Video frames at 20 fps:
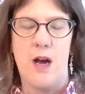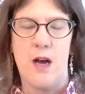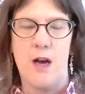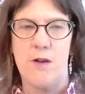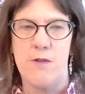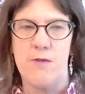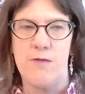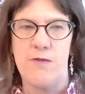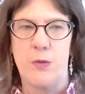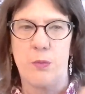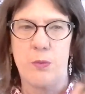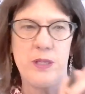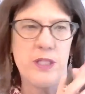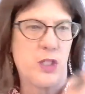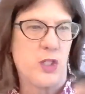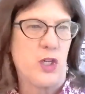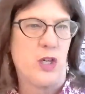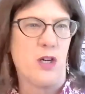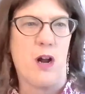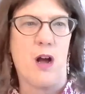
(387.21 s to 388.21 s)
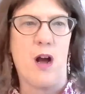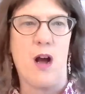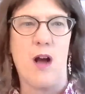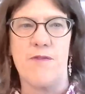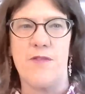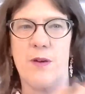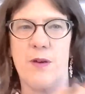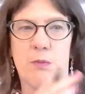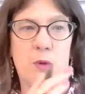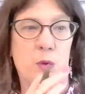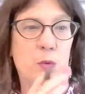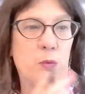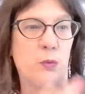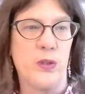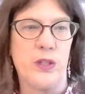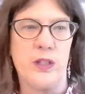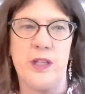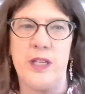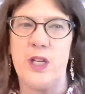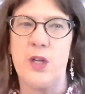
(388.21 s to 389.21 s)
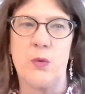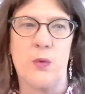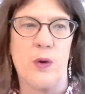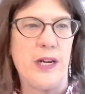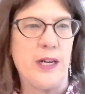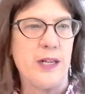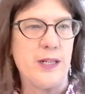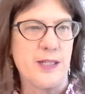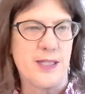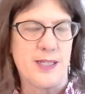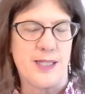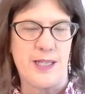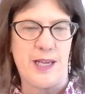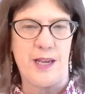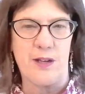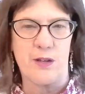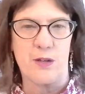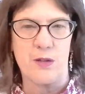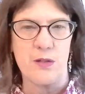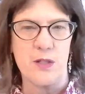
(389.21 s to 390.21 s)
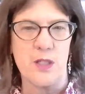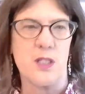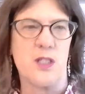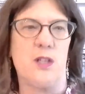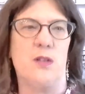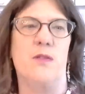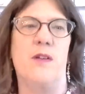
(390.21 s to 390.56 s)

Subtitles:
of we start off and we're really great at sales.